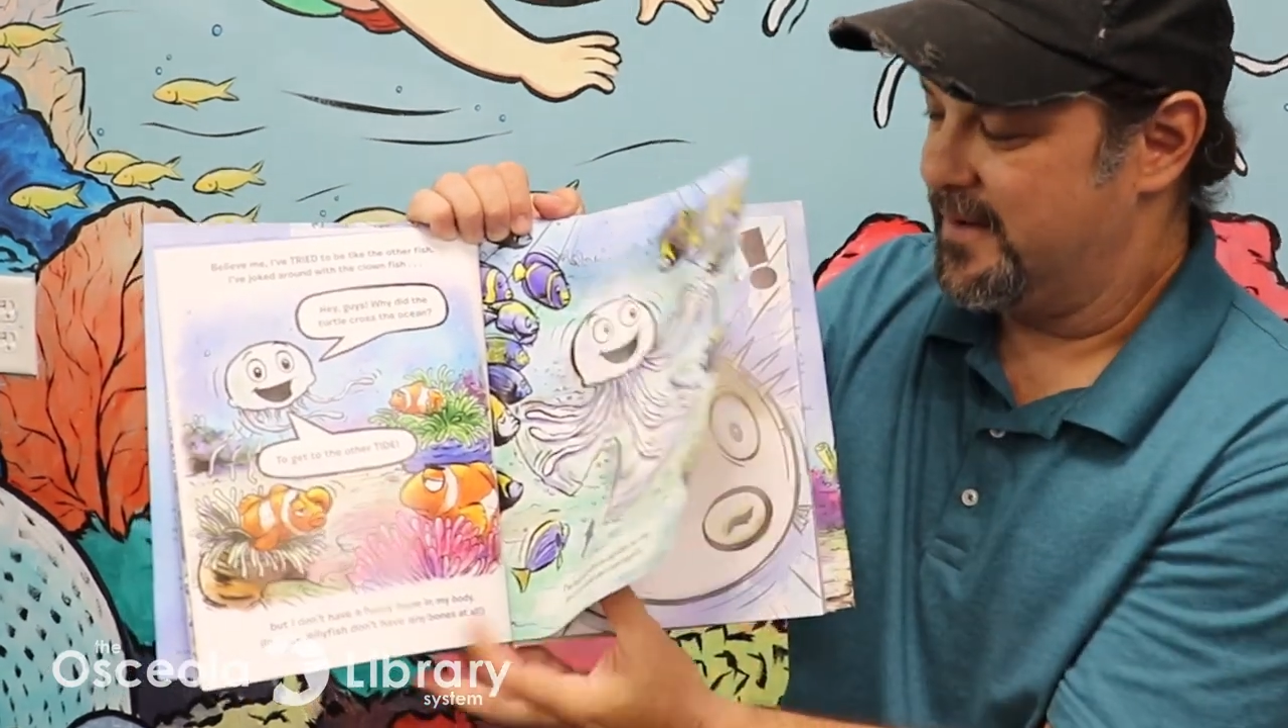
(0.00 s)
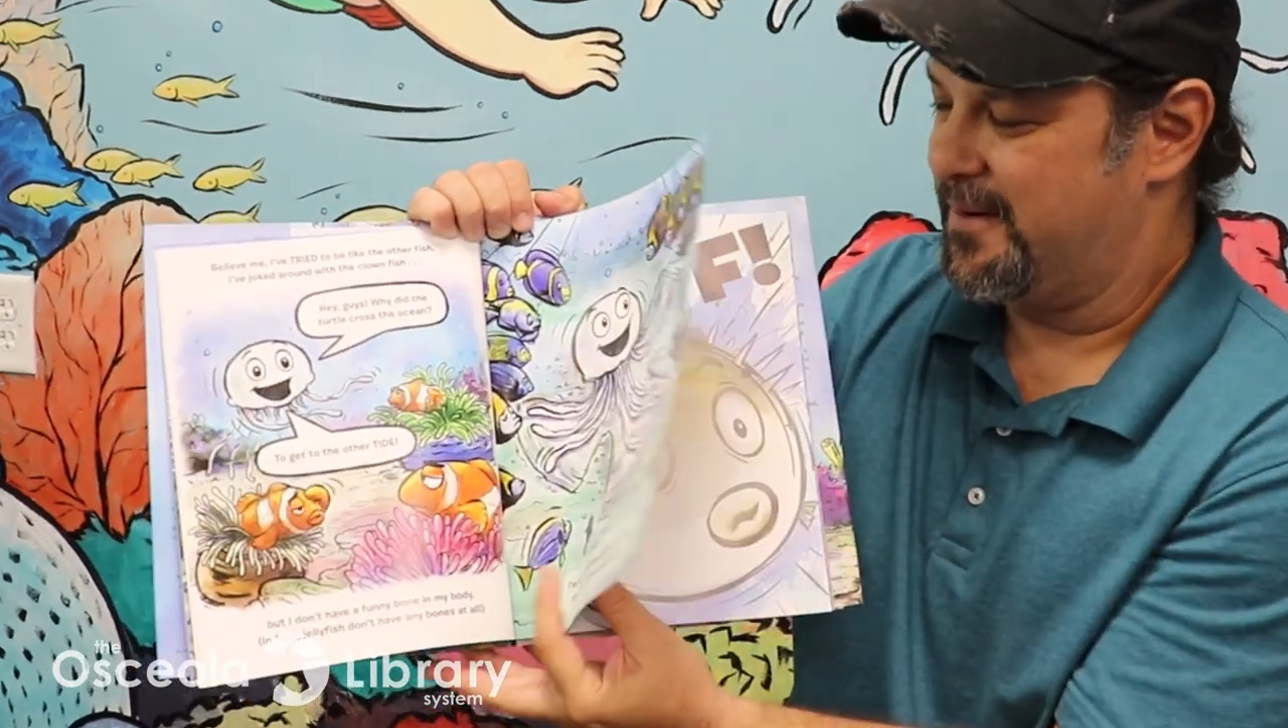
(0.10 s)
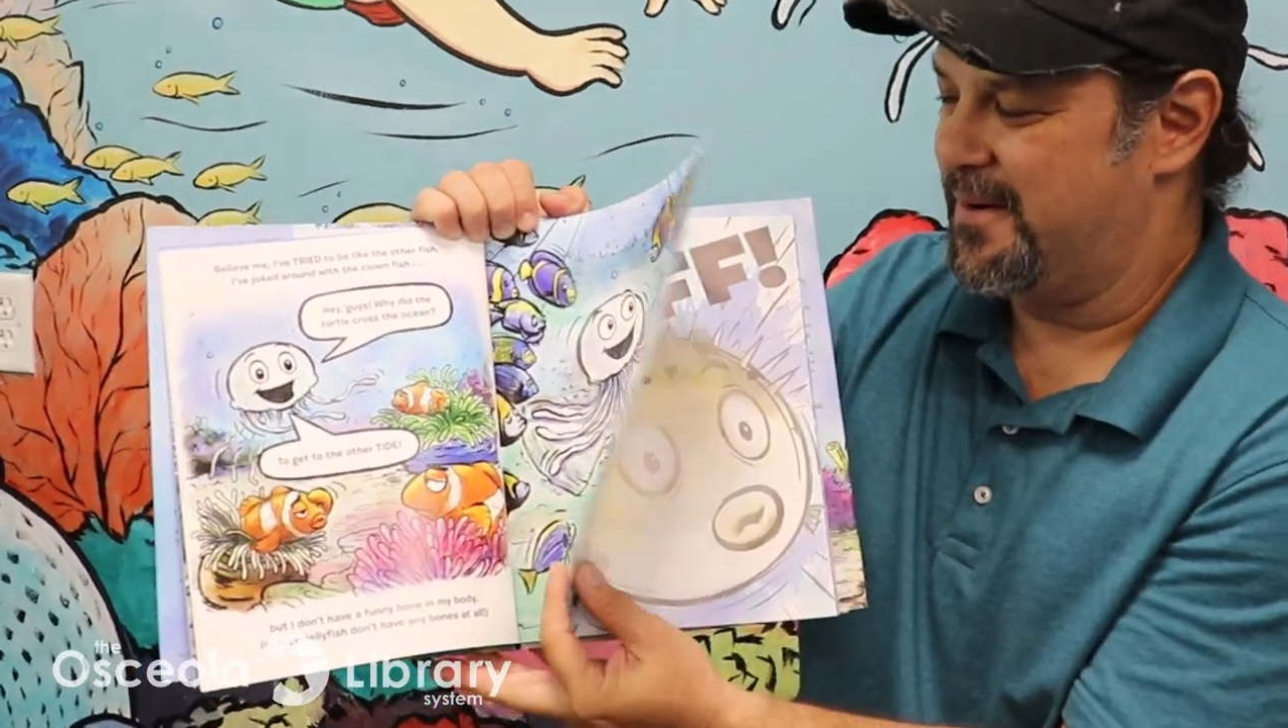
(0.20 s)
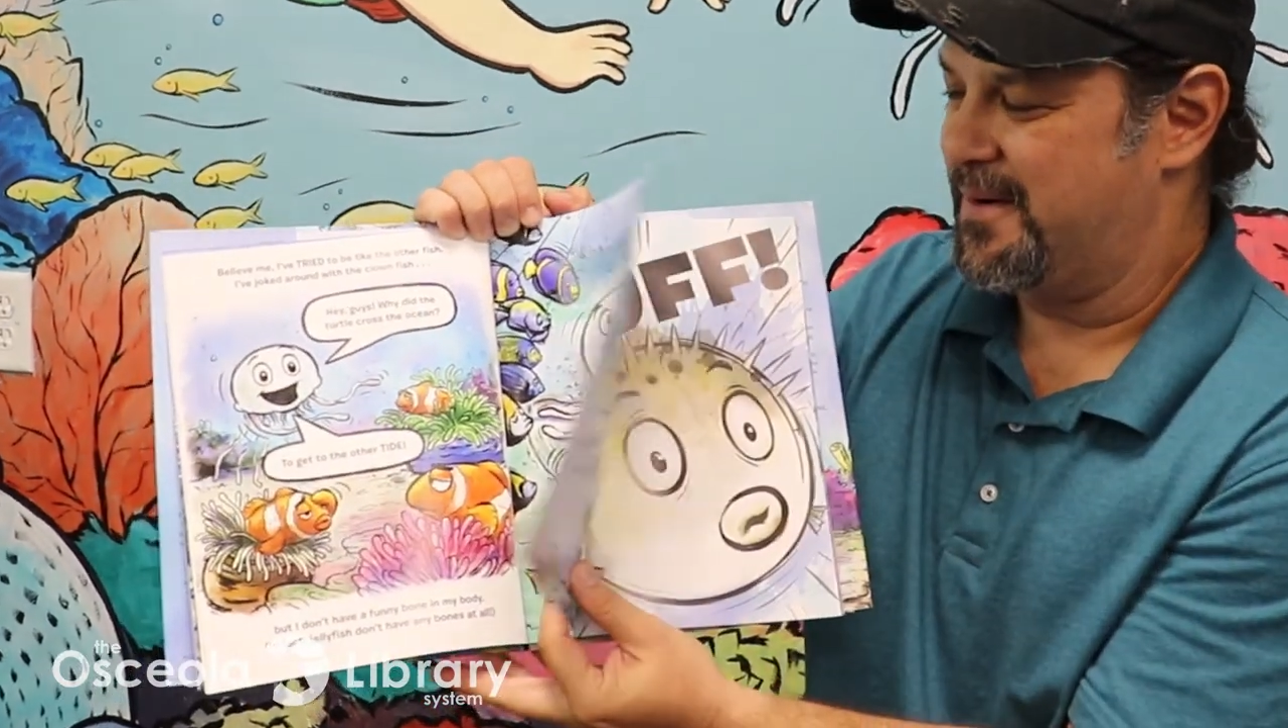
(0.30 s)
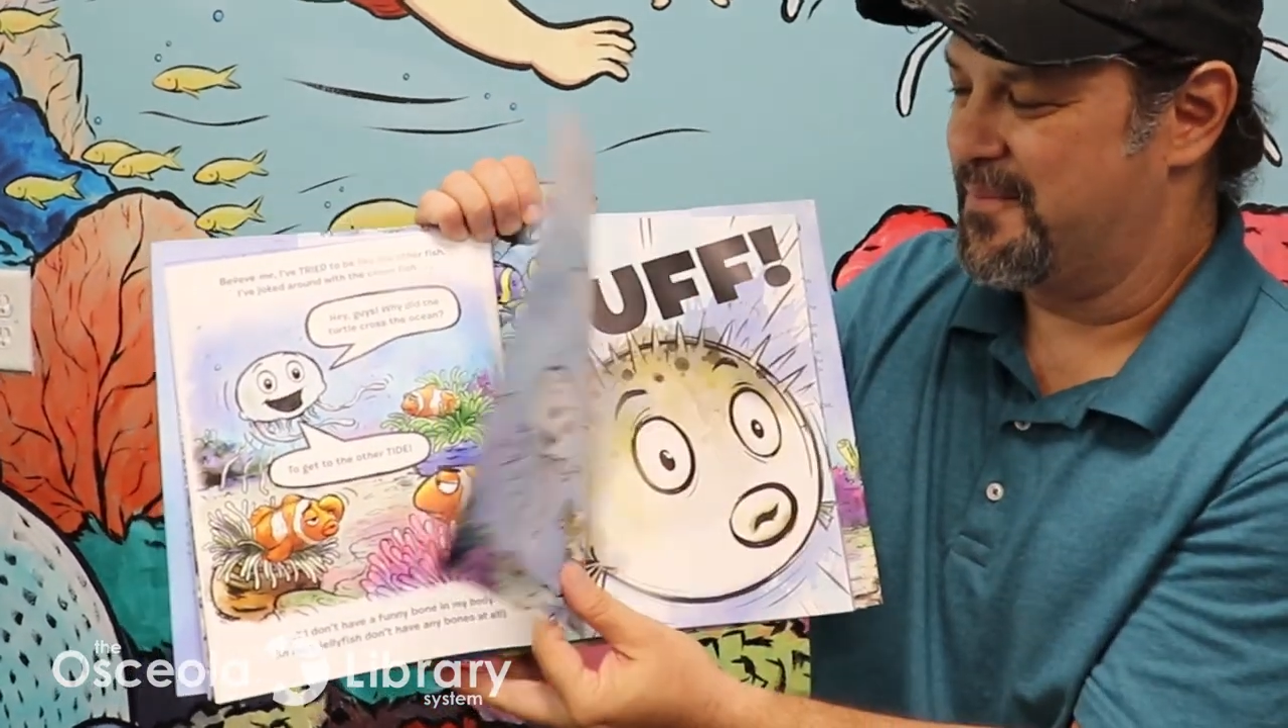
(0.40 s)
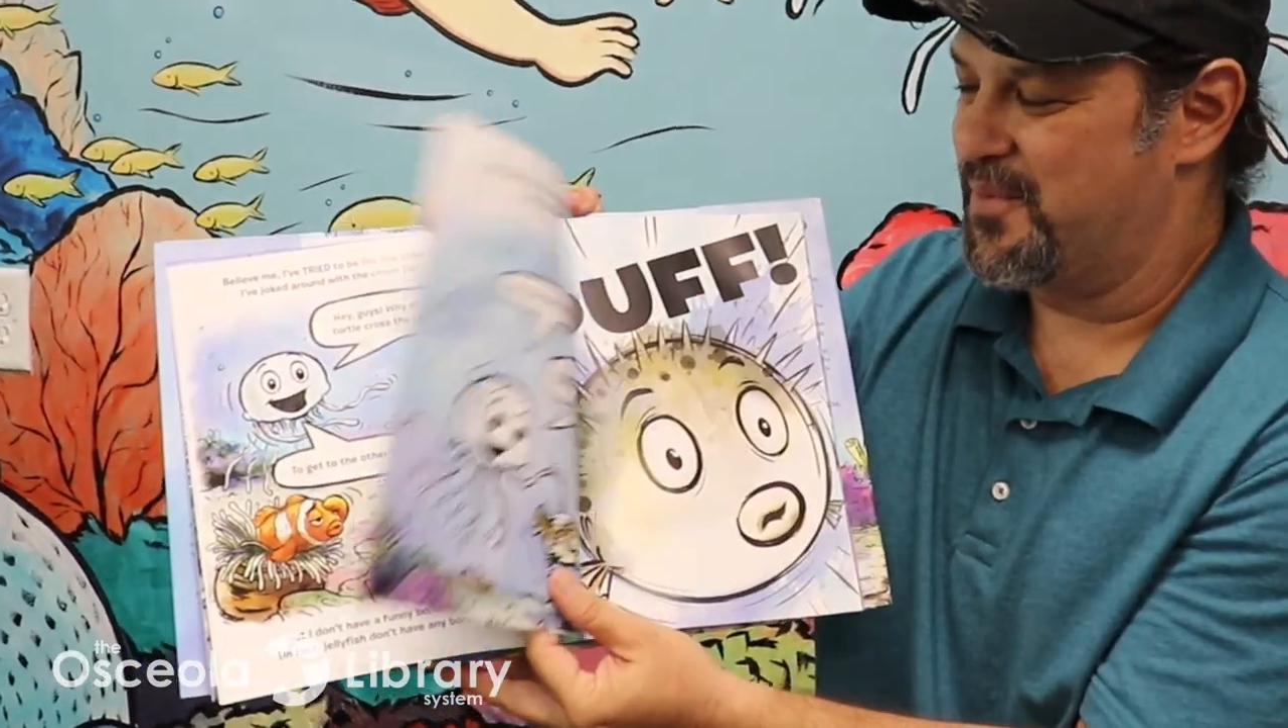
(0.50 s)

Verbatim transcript: Oh